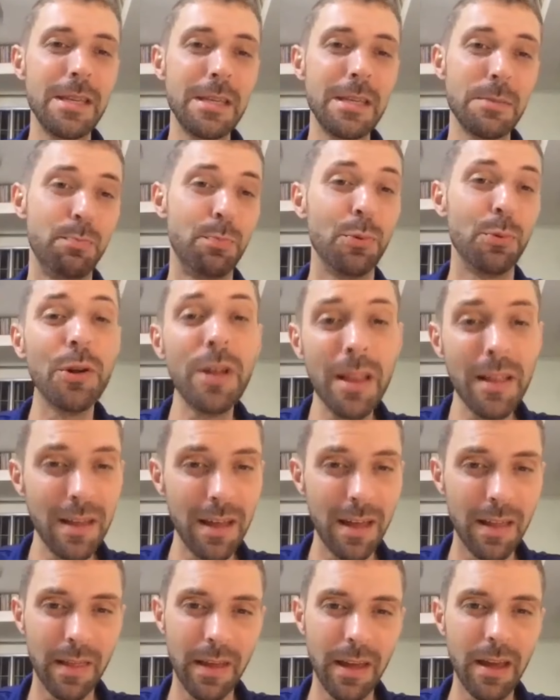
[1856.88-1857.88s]

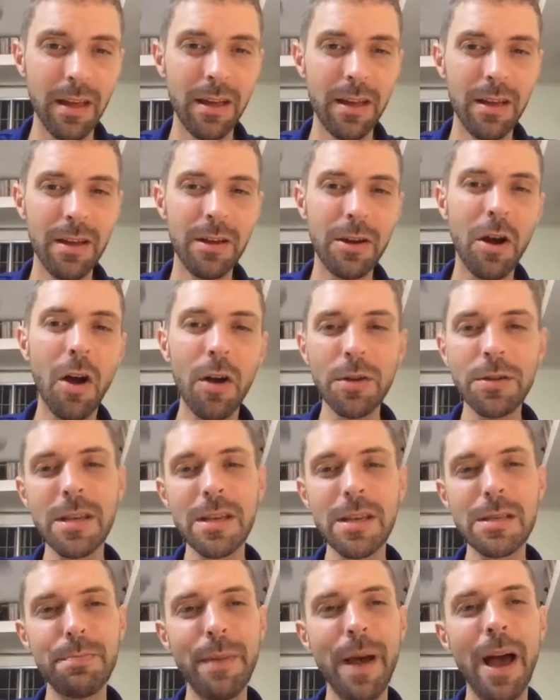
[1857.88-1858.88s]
brilliantly calls
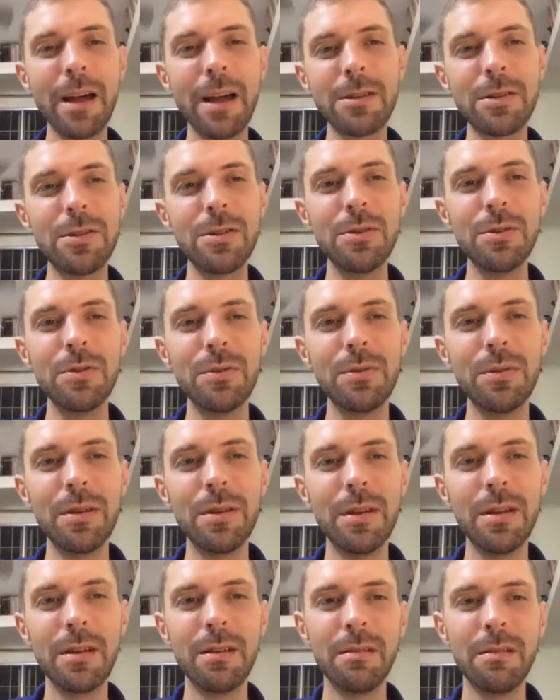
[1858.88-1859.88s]
us back to
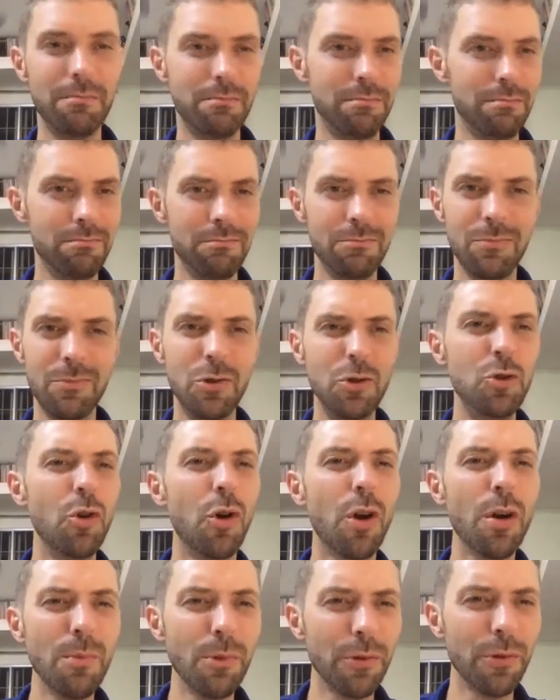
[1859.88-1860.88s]

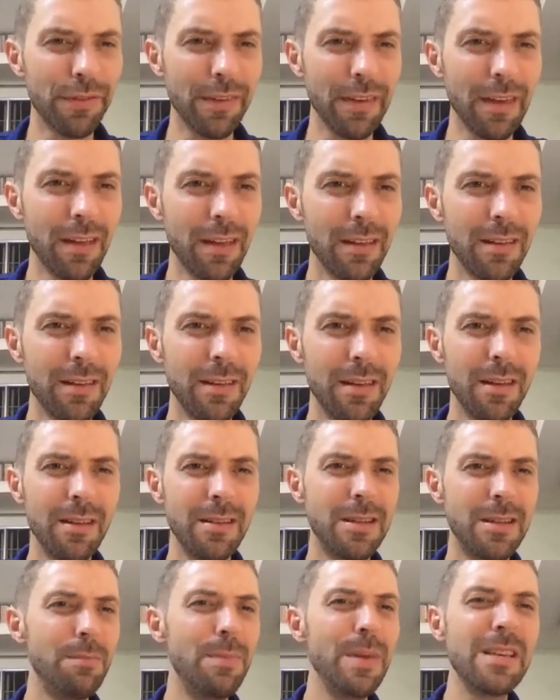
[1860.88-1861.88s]
normalcy,
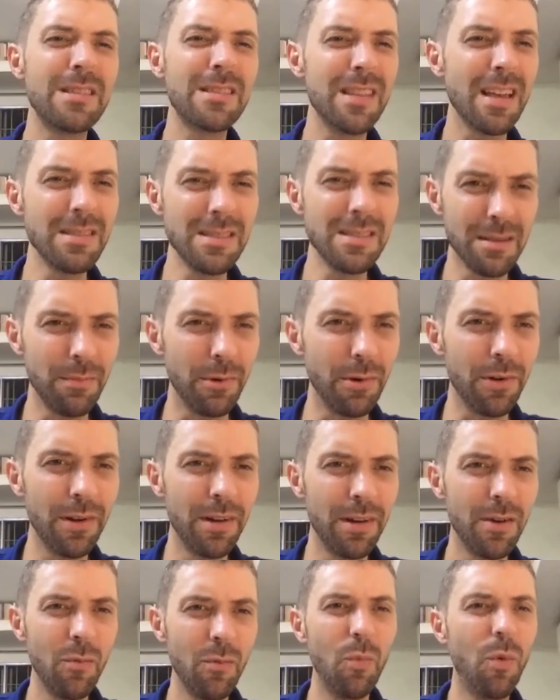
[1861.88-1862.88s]
to be sensible.
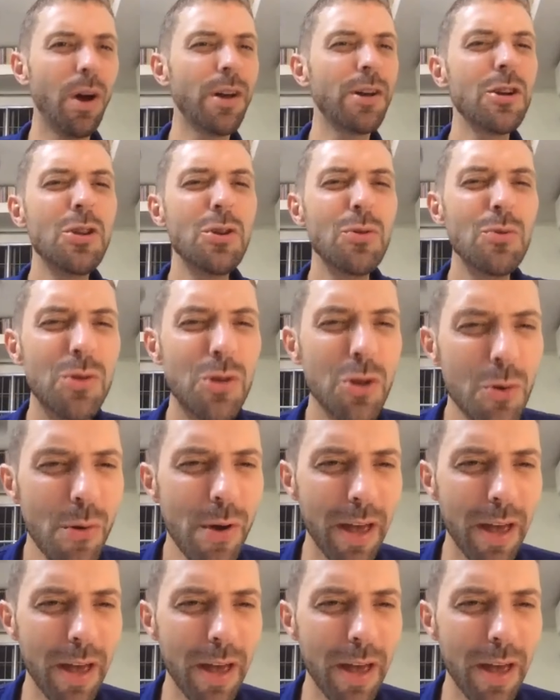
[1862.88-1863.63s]
What are you doing?